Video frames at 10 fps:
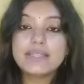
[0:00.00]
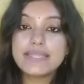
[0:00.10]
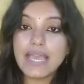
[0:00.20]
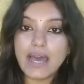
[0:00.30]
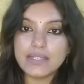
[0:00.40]

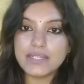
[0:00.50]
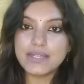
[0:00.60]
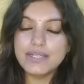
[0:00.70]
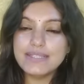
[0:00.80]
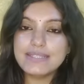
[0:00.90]
The
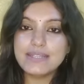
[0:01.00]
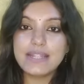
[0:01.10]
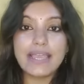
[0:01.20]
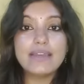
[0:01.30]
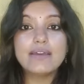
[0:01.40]
articles
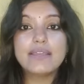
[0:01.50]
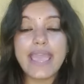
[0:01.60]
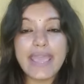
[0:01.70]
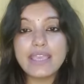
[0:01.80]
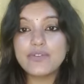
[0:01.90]
like
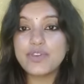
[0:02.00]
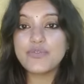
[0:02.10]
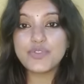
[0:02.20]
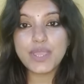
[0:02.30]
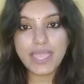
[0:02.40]
Caring for
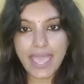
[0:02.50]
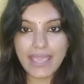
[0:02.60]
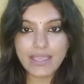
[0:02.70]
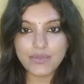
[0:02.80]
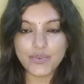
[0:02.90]
the
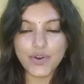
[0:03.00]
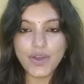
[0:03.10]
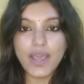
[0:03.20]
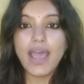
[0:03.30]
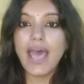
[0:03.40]

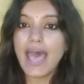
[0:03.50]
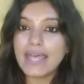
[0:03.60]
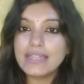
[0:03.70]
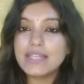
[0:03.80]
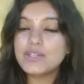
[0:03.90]
Caregivers
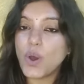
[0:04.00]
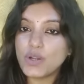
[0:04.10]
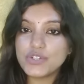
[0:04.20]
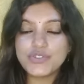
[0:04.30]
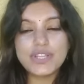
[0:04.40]
and the
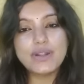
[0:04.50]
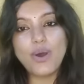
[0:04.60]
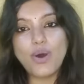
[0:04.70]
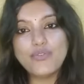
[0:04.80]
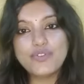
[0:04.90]
Doctrine
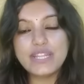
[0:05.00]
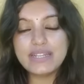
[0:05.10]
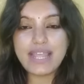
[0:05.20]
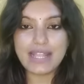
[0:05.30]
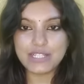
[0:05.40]
of
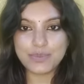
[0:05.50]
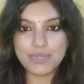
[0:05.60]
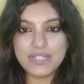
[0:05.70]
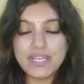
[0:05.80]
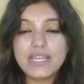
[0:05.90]
Detachment